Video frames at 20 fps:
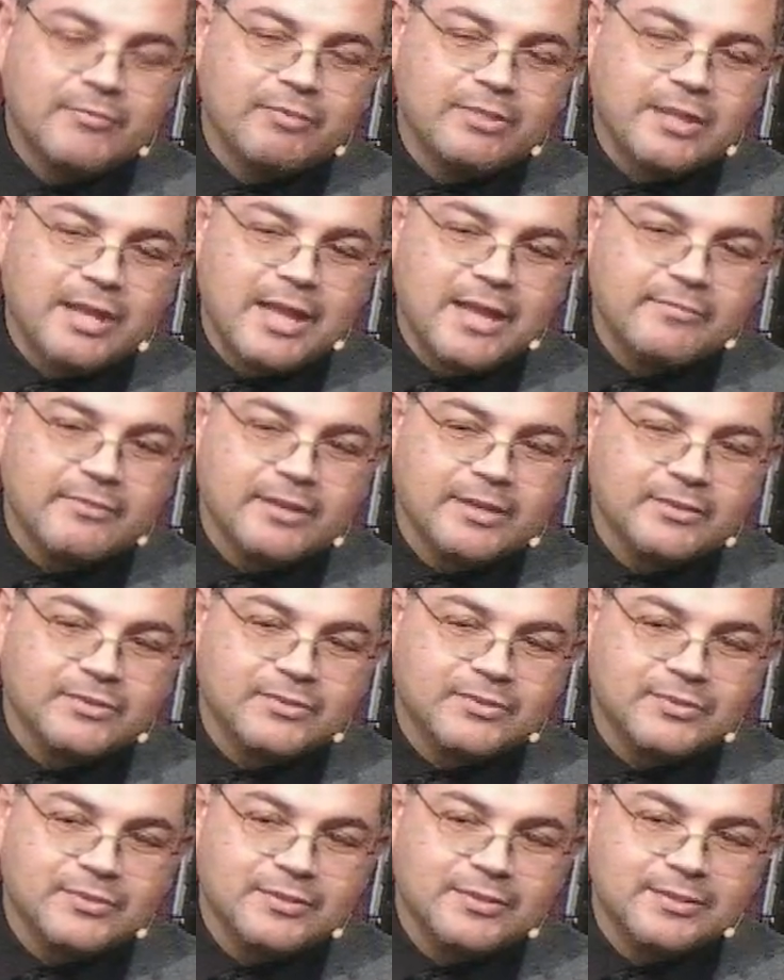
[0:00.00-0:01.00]
Seventh day
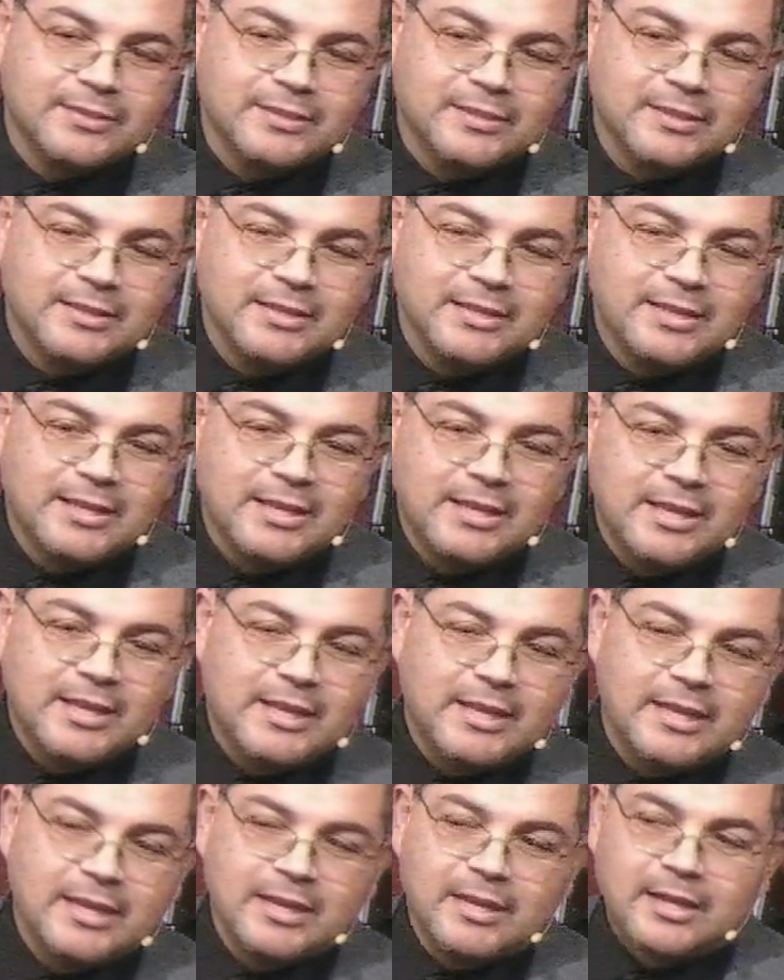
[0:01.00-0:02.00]
Adventists
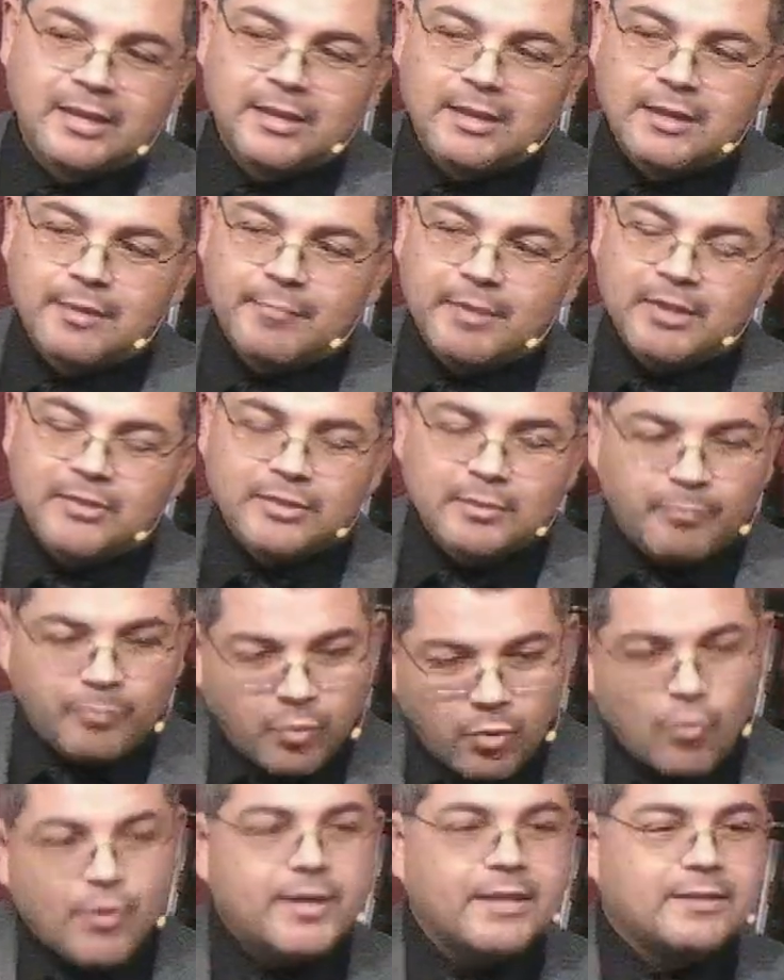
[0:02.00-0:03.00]
and, and
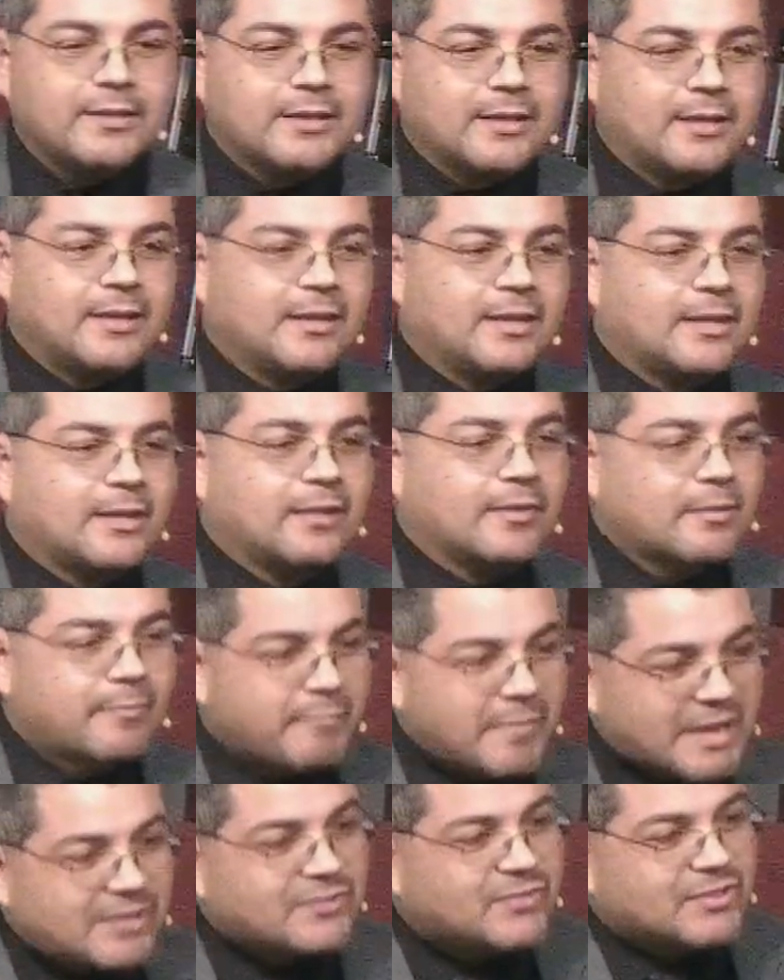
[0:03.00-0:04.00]
about the point
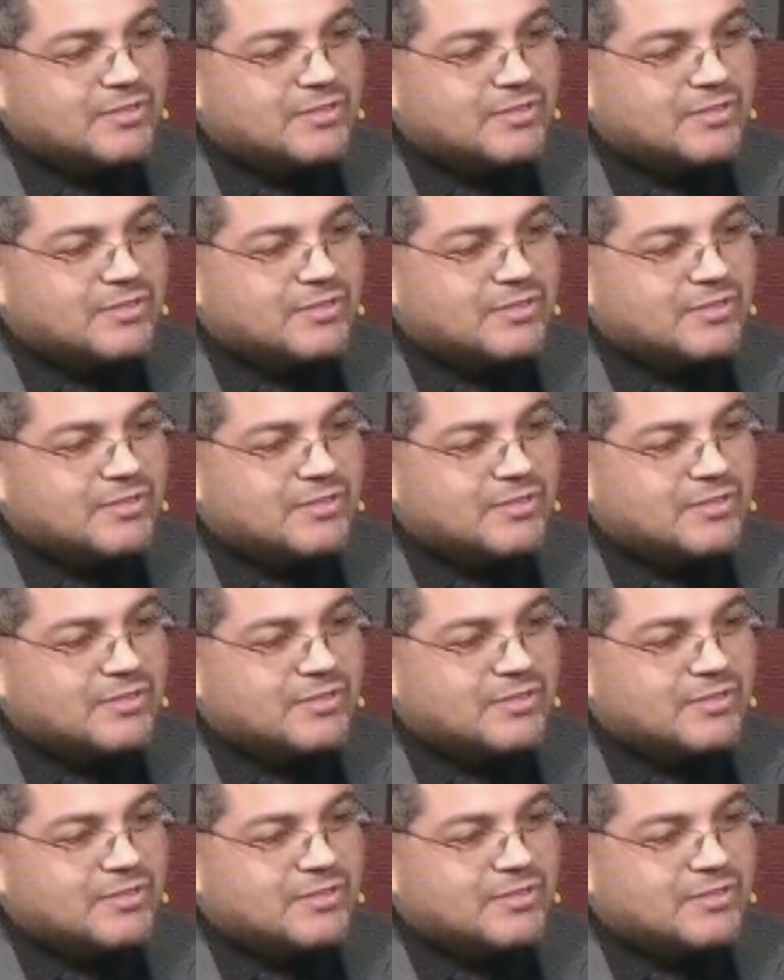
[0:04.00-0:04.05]
uh, the